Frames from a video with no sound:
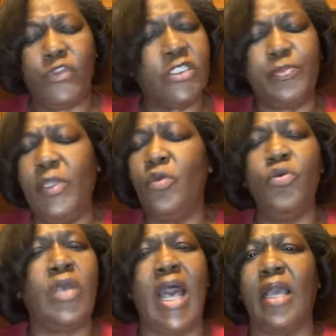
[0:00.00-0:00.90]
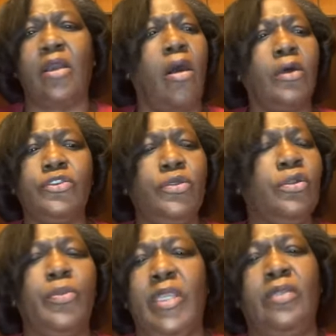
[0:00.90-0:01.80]
Just be who God called
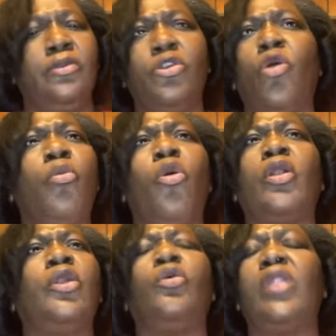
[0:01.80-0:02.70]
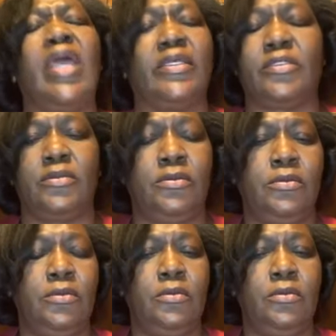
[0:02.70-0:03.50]
you to be, no more, no less.